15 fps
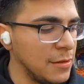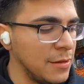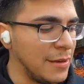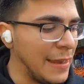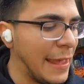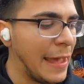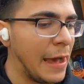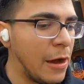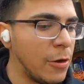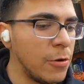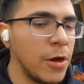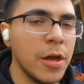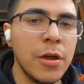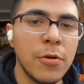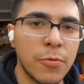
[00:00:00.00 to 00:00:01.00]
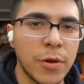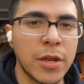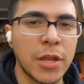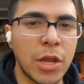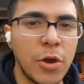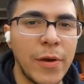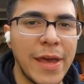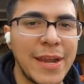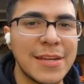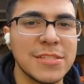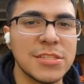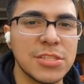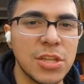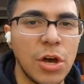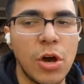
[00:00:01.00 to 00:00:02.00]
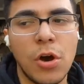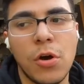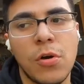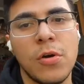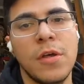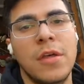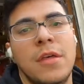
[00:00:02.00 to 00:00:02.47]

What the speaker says: Now, we're gonna go ahead and install